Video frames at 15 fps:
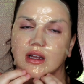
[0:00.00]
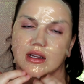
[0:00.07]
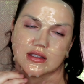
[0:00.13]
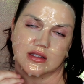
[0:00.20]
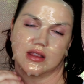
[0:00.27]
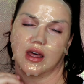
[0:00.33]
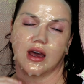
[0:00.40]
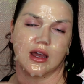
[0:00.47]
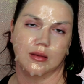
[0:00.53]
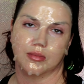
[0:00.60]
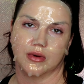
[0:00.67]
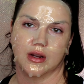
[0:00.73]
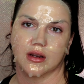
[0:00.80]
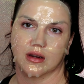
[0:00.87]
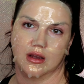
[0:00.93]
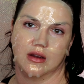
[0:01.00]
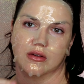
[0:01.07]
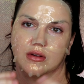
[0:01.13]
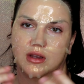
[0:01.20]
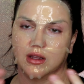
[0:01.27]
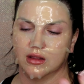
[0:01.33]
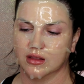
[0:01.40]
that's the hype right
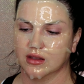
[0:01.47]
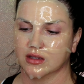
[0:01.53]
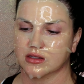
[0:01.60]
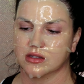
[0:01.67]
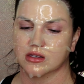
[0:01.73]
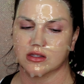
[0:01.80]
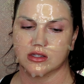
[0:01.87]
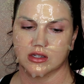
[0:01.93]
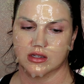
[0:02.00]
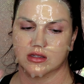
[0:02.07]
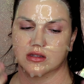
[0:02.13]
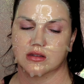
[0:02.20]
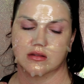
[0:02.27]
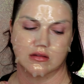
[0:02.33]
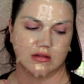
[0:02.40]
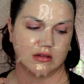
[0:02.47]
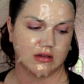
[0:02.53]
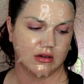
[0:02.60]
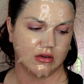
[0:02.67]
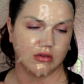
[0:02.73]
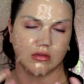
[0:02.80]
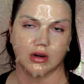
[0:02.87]
now and this is just
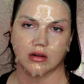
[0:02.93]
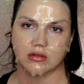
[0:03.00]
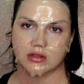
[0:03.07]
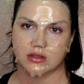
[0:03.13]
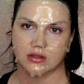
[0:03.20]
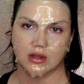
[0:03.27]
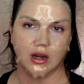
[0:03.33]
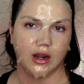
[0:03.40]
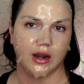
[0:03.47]
gross.